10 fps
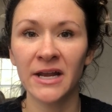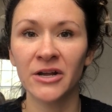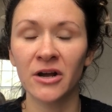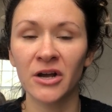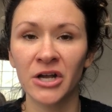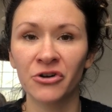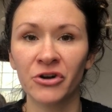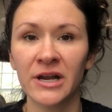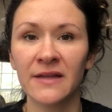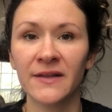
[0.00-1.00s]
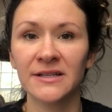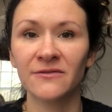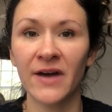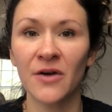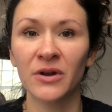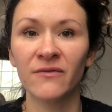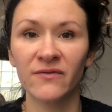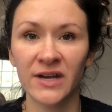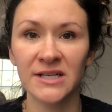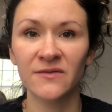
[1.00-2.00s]
in ingredient that's found in
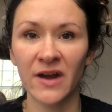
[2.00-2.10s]
Vicks